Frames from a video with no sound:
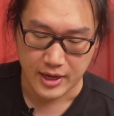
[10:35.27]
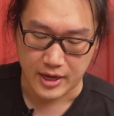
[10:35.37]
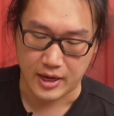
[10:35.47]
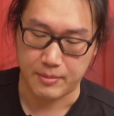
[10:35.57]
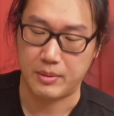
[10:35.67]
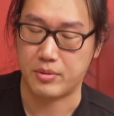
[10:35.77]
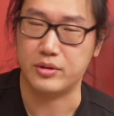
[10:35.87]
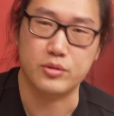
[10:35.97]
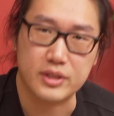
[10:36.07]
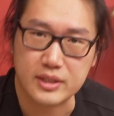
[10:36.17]
I'll probably
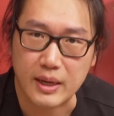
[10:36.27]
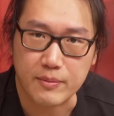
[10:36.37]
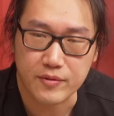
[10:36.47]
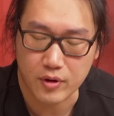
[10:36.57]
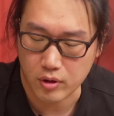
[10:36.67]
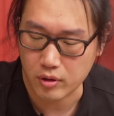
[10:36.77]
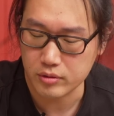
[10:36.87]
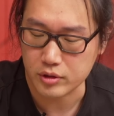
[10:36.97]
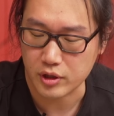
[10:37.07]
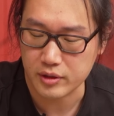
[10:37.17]
do the same for,
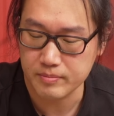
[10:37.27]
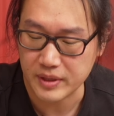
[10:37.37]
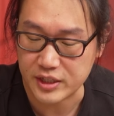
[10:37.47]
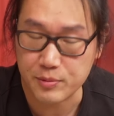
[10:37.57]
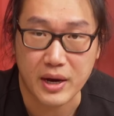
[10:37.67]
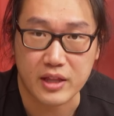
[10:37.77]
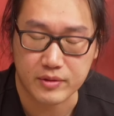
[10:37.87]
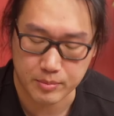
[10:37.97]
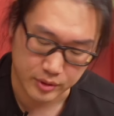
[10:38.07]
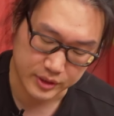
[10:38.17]
you know, each part of
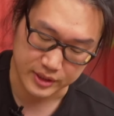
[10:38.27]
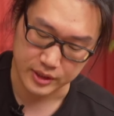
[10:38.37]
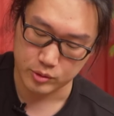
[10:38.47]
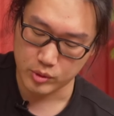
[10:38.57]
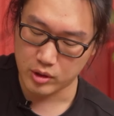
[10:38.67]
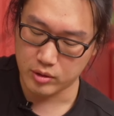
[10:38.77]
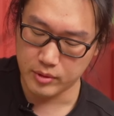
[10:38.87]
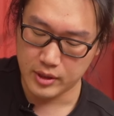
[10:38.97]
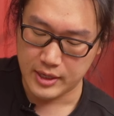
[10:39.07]
the process as well.